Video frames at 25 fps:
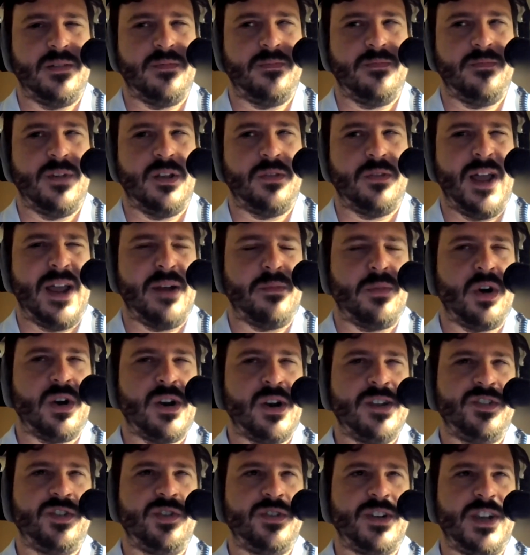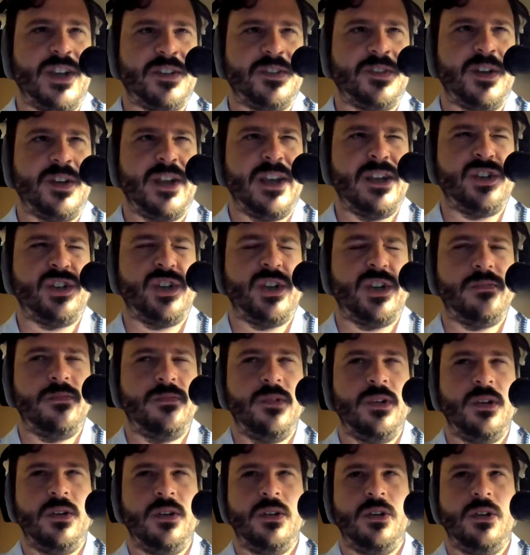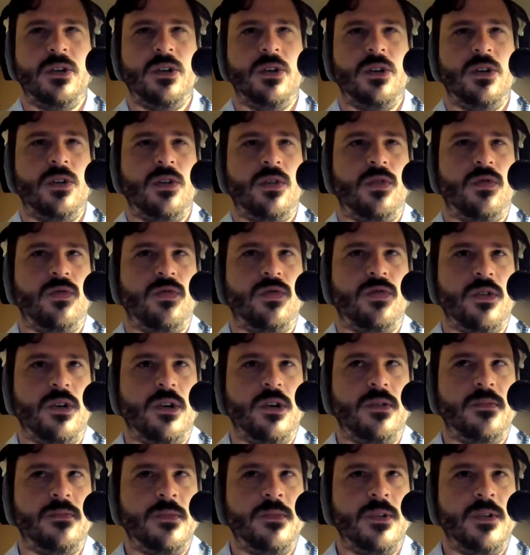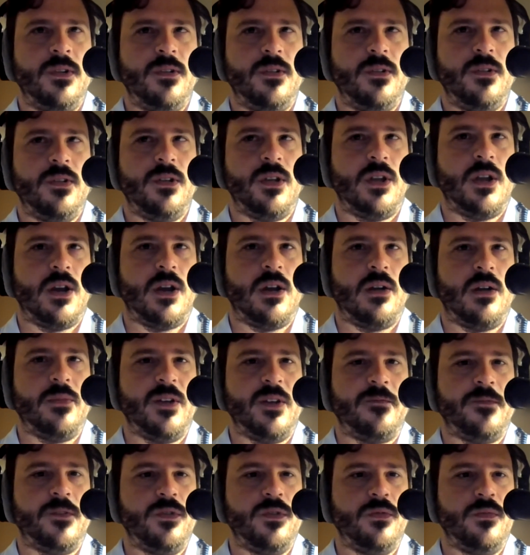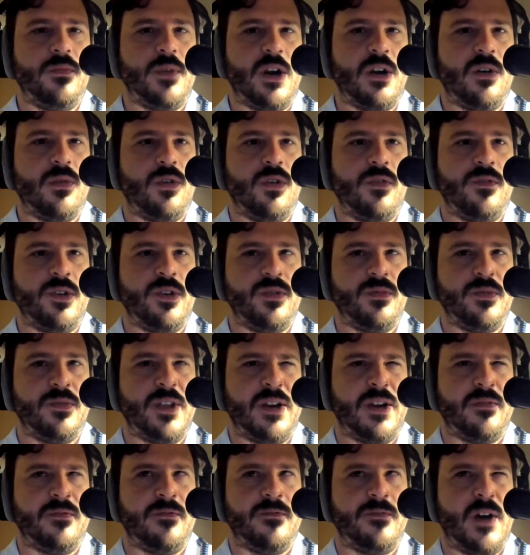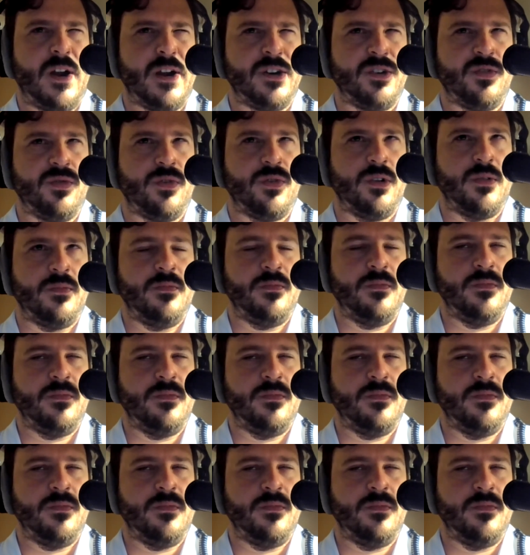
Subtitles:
a landmark is your destination. Or if you arrow over, you would then find your